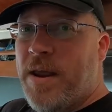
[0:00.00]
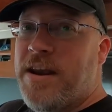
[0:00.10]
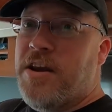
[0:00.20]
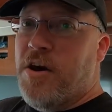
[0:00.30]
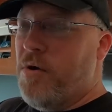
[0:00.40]

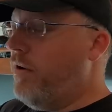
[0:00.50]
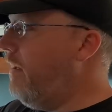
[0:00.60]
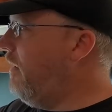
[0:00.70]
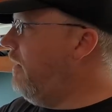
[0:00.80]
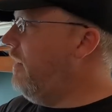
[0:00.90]
window
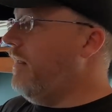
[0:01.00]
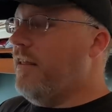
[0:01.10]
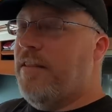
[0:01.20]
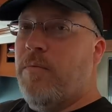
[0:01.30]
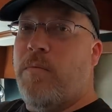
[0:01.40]

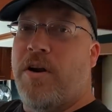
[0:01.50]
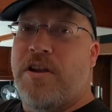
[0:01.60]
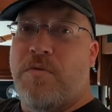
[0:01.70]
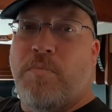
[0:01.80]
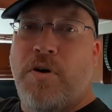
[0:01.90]
where
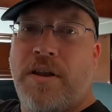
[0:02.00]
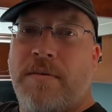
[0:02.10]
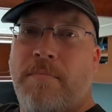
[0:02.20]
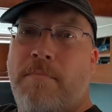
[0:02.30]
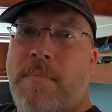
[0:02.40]
you
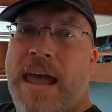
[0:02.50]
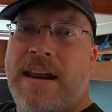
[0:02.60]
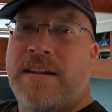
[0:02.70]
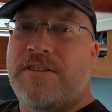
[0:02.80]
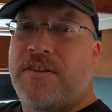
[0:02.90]
put
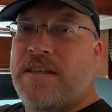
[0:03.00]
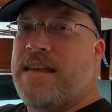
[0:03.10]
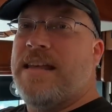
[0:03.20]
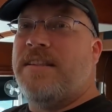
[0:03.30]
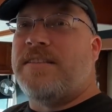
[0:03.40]
magnets on
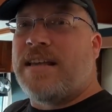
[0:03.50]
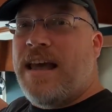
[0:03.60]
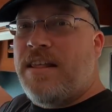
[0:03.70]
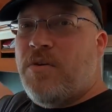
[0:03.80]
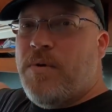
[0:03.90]
the
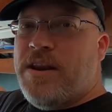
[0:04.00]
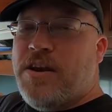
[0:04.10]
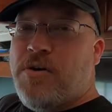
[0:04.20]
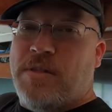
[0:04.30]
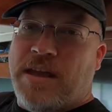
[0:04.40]
inside of the
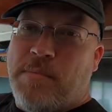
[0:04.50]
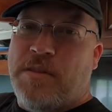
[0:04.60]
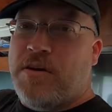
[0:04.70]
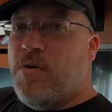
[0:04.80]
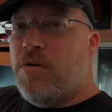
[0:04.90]
window, like up
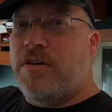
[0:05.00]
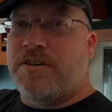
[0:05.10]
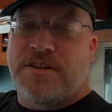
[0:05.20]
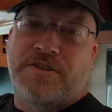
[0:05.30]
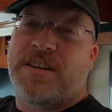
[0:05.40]
in the
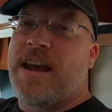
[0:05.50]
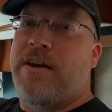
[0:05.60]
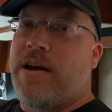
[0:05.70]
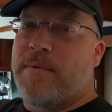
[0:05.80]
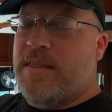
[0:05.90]
corners. There's a
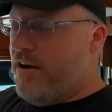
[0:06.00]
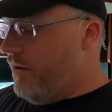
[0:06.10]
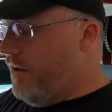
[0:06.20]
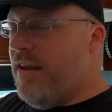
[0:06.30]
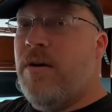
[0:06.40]
diagram in there.
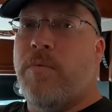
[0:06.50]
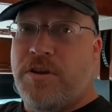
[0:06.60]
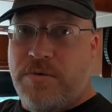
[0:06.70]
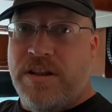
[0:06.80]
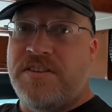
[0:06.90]
We'll
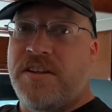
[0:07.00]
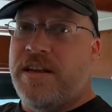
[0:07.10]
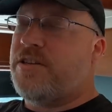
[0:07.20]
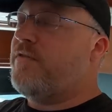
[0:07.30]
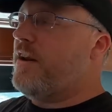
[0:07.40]
do an
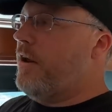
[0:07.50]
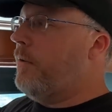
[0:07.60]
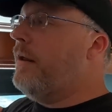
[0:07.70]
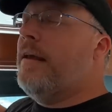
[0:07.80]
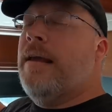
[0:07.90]
installation
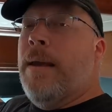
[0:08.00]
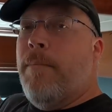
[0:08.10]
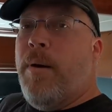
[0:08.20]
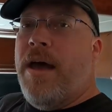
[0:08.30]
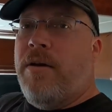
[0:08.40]
video.
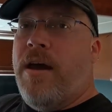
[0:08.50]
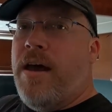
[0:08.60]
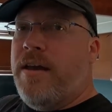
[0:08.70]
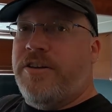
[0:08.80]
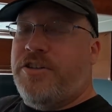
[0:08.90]
But
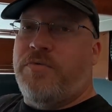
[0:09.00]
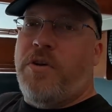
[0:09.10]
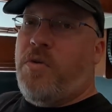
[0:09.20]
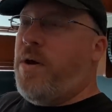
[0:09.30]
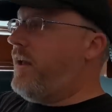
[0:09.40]
uh, just
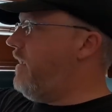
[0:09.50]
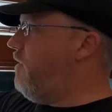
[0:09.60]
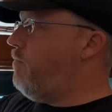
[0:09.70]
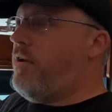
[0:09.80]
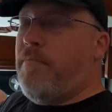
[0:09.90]
real quick,
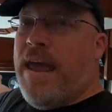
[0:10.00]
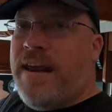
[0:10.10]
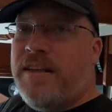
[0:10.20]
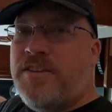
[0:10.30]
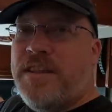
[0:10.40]
you put
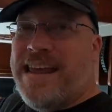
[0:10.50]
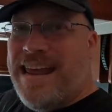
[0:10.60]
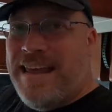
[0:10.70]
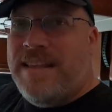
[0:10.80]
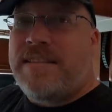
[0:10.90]
magnets on the
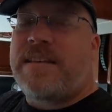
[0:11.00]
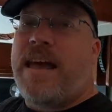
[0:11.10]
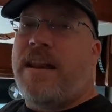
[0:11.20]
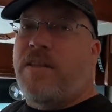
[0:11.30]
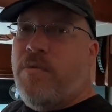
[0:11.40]

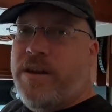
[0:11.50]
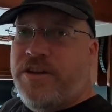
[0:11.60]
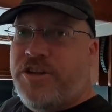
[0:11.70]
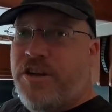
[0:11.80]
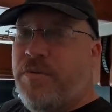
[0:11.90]
inside of the
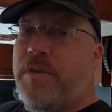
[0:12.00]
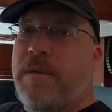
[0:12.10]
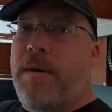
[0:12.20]
windshield with